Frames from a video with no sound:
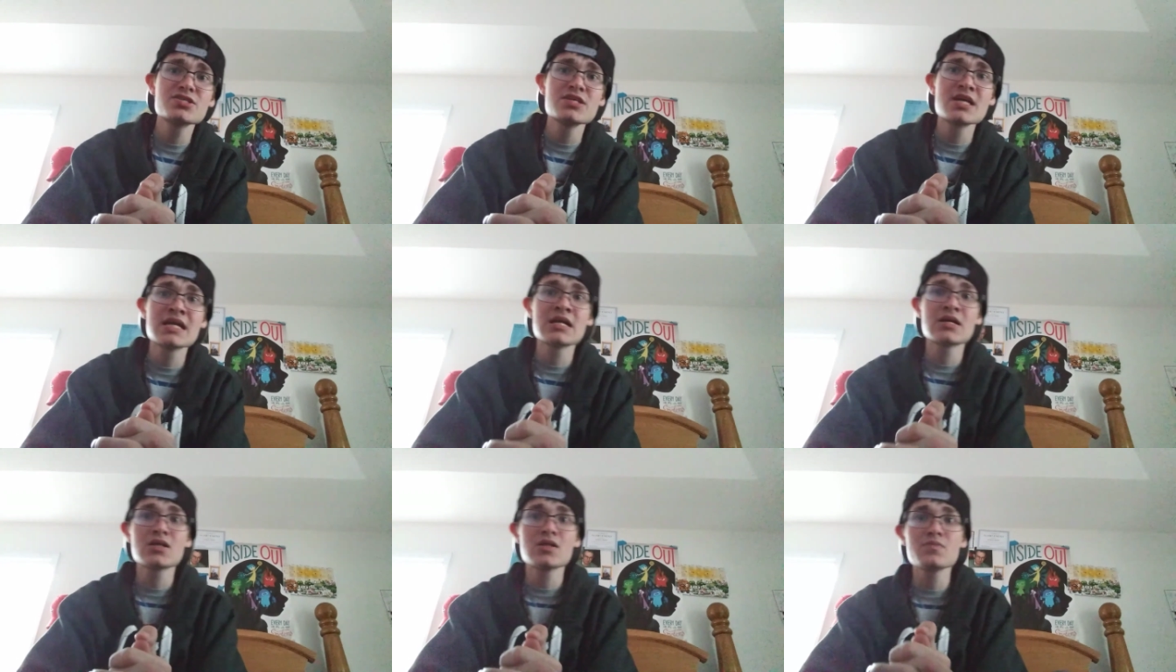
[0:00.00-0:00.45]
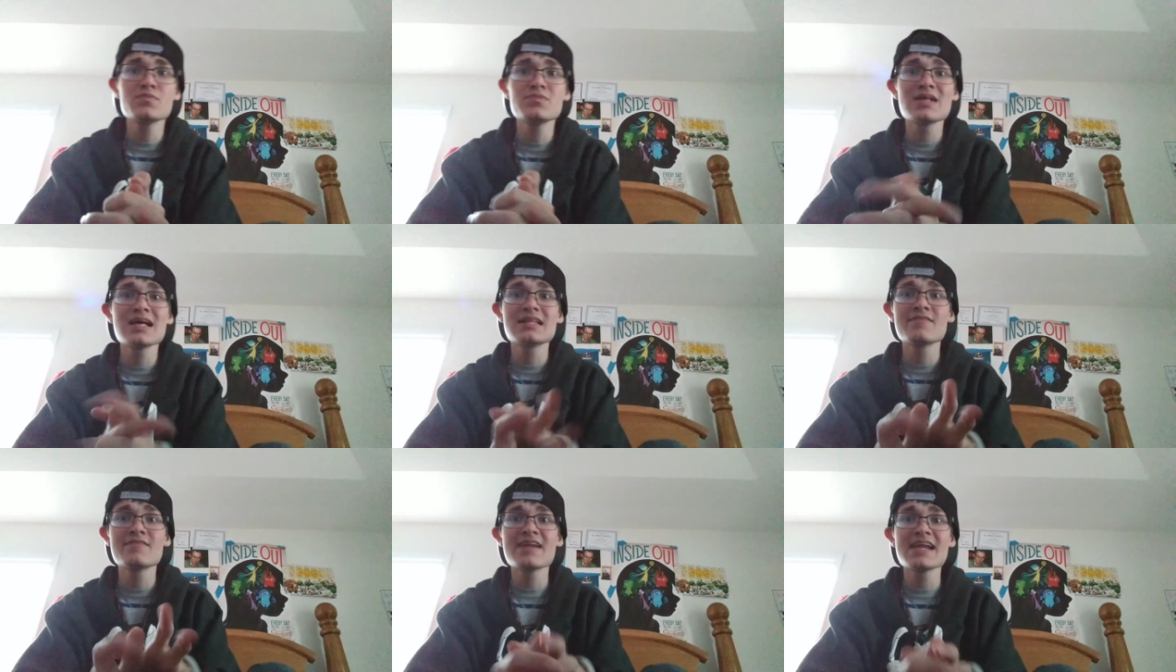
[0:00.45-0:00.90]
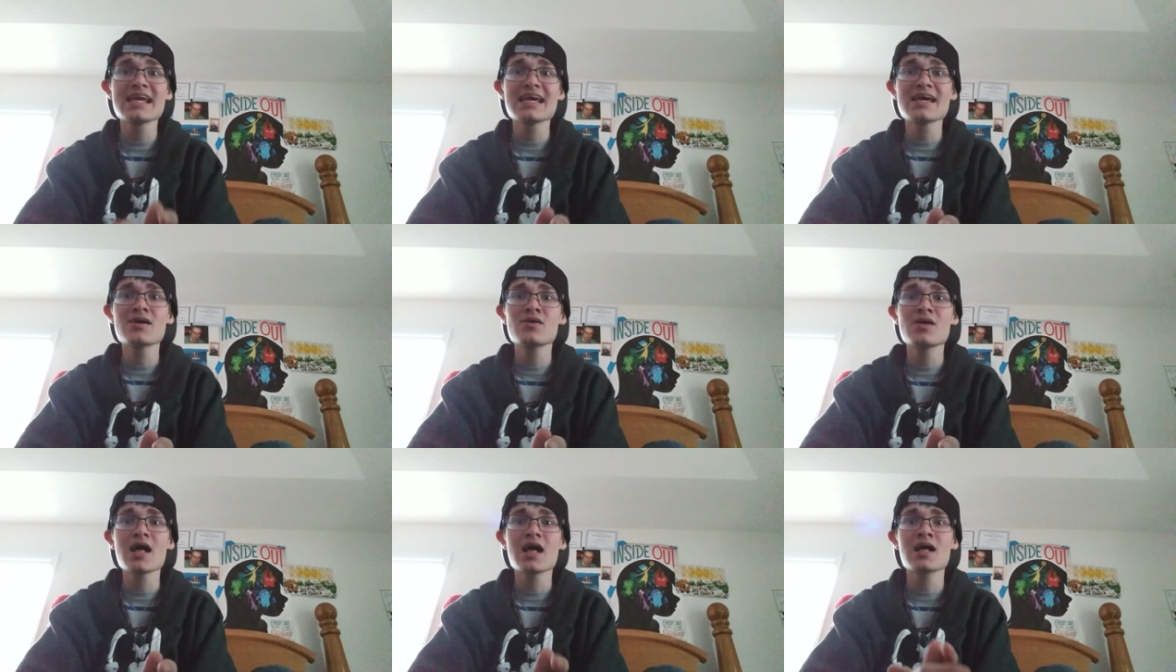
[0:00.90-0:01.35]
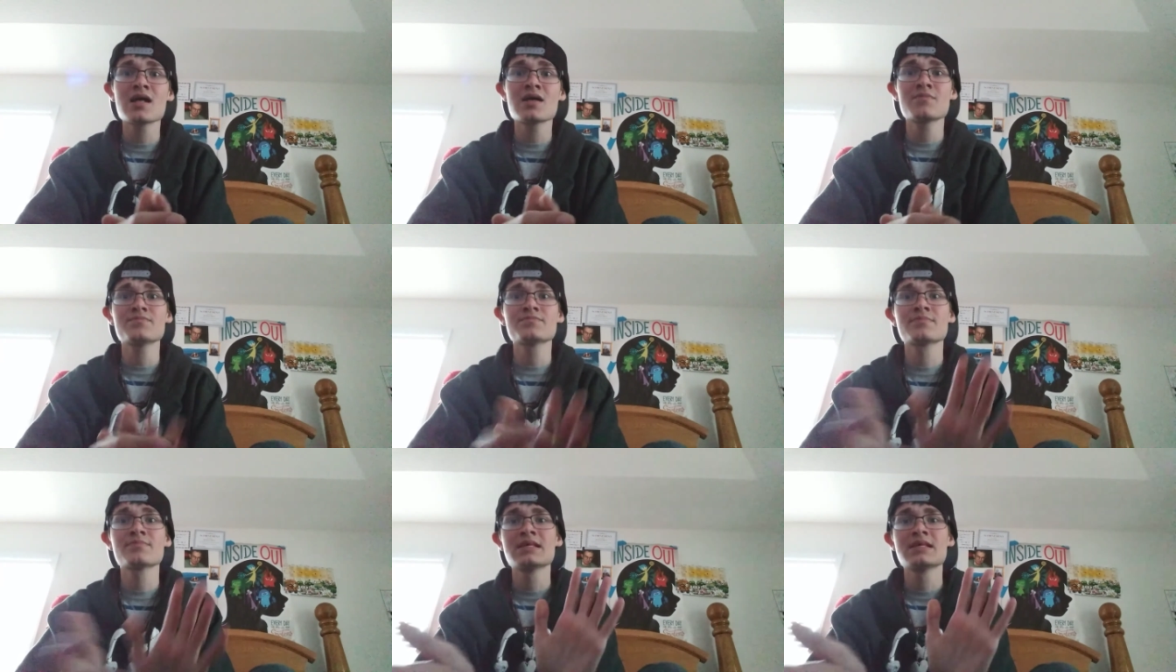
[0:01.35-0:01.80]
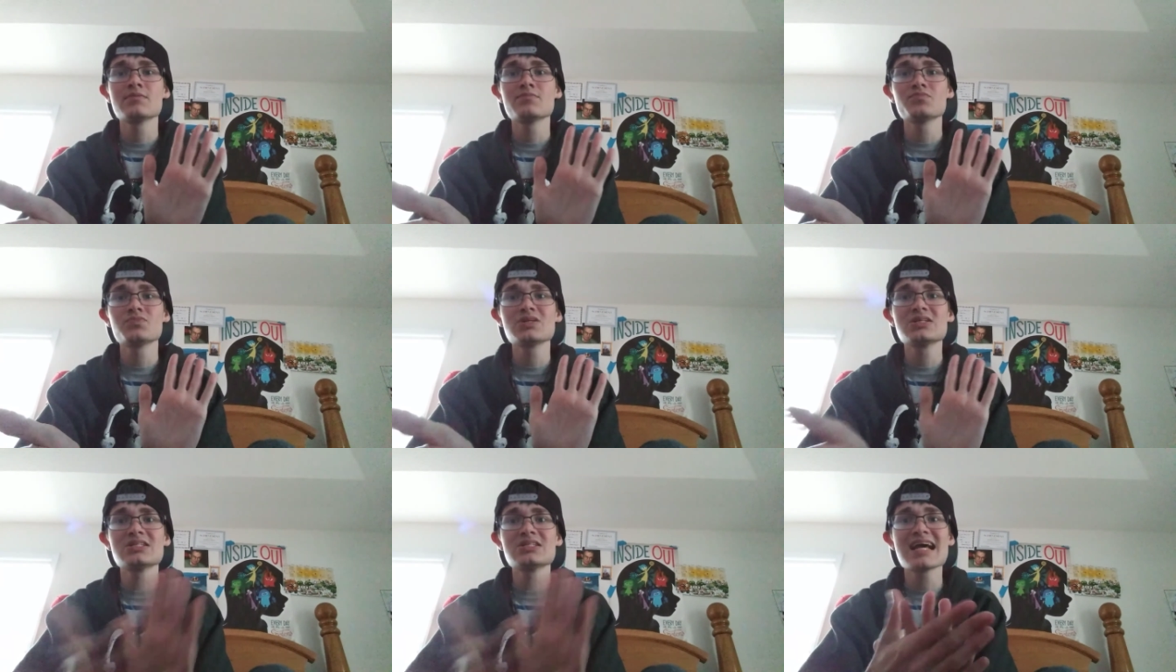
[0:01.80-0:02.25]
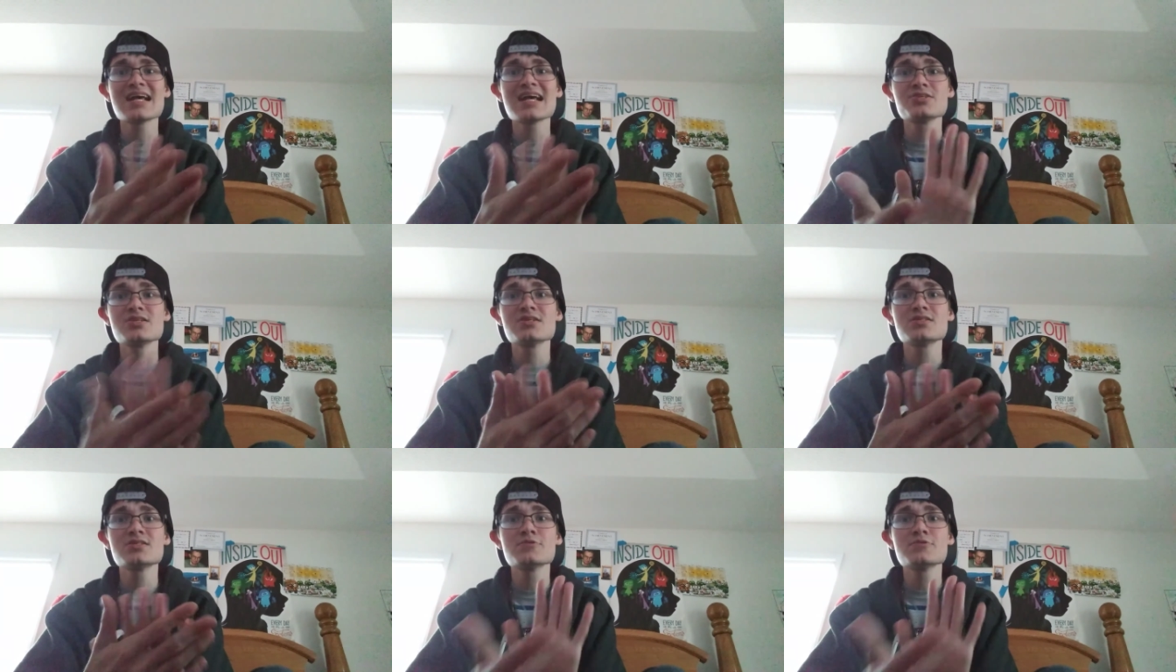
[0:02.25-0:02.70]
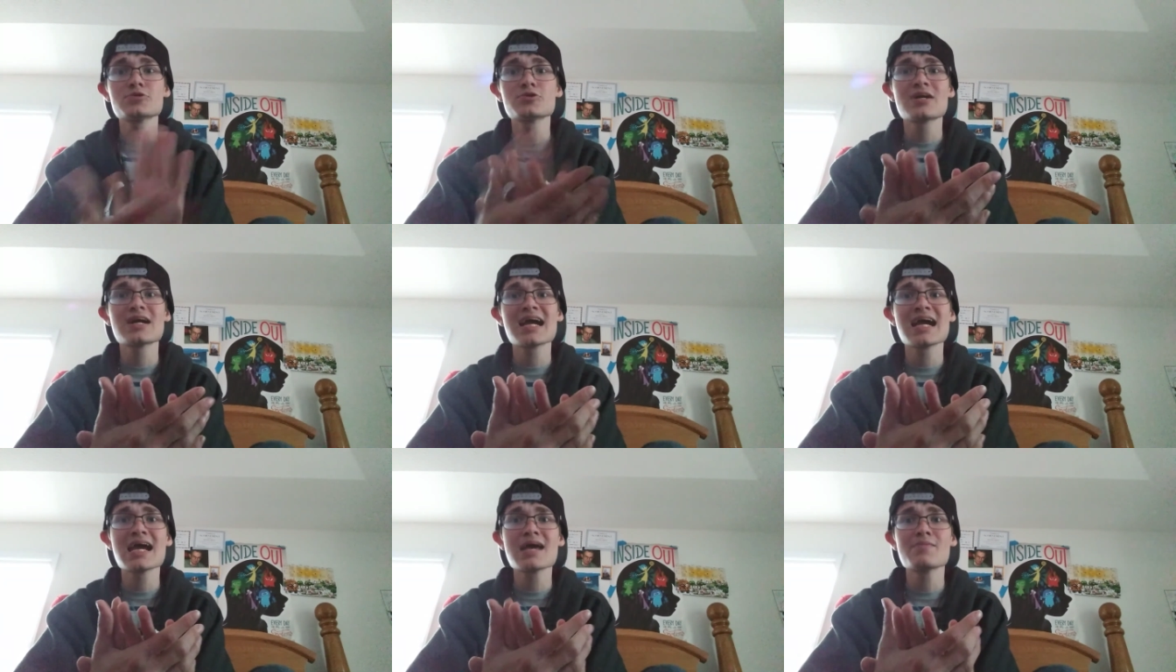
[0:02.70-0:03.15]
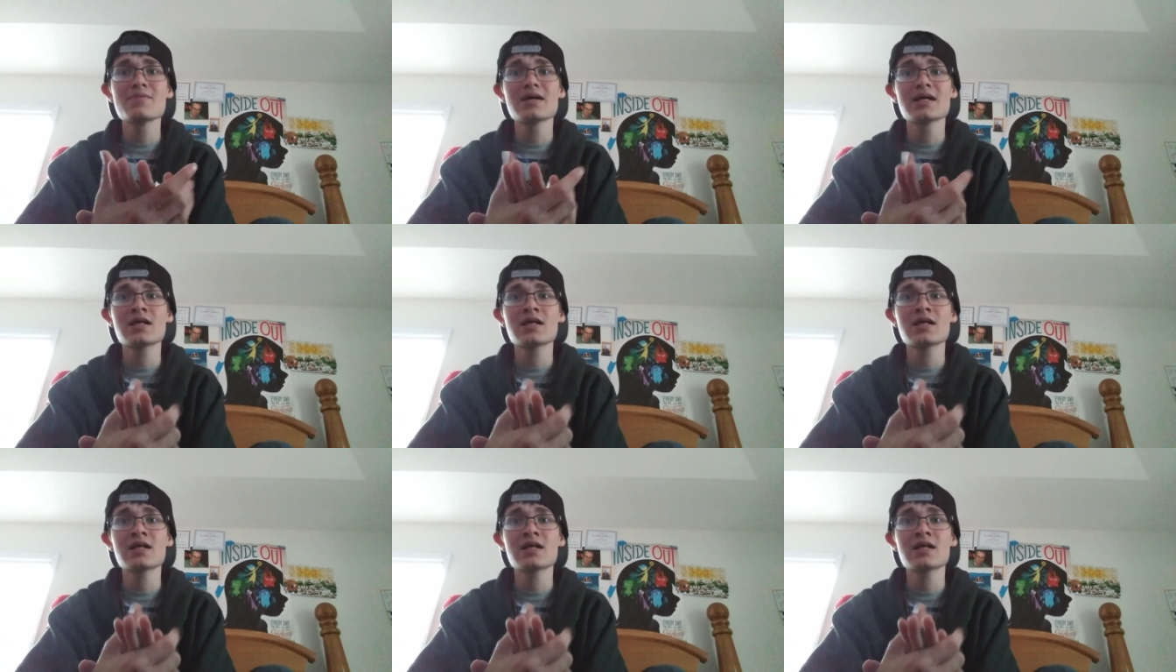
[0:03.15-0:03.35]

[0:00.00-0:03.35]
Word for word: And I hope you like the video. Um, please like, share, subscribe.